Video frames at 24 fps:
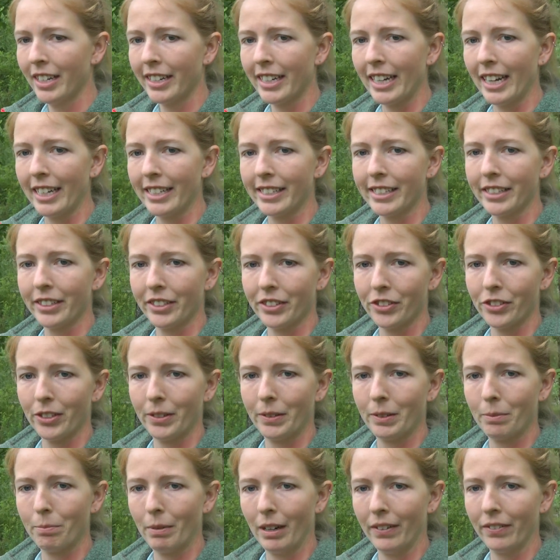Catskill
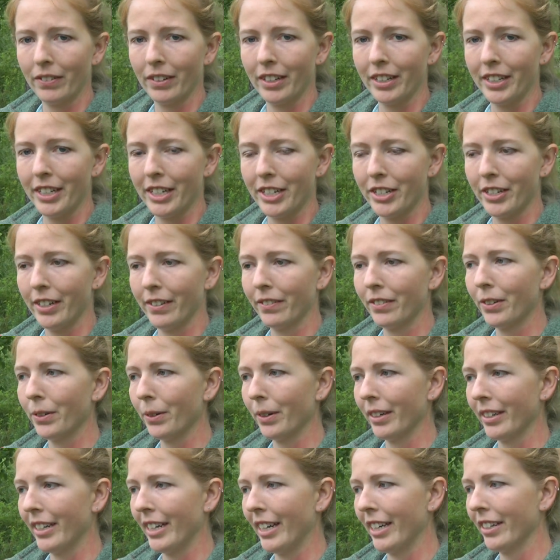Streams Buffer Initiative
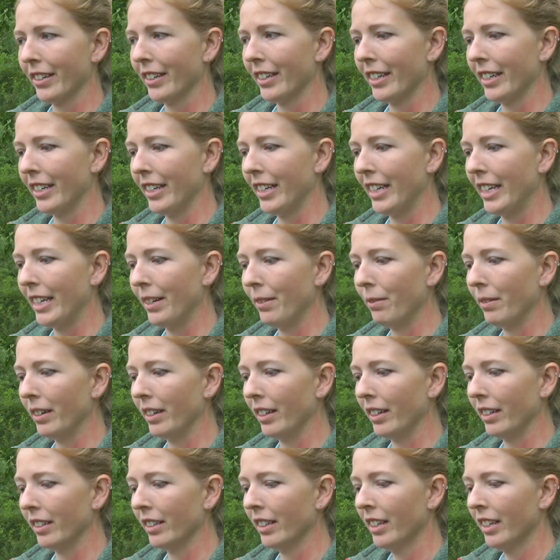coordinator, and he
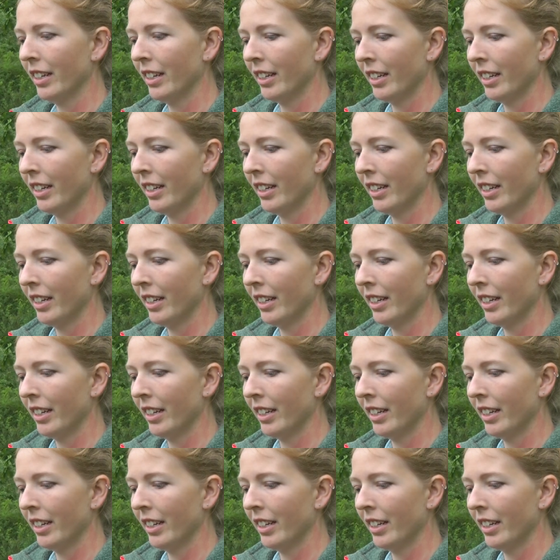will